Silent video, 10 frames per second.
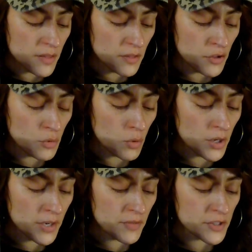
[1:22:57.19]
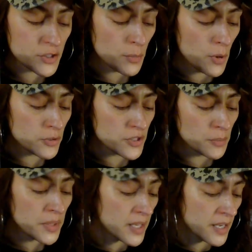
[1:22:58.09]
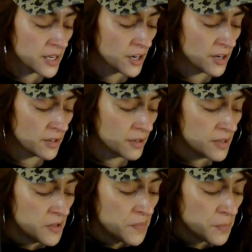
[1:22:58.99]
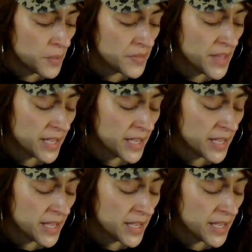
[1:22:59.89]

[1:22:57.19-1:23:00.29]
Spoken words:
You weren't even supposed to be here. But they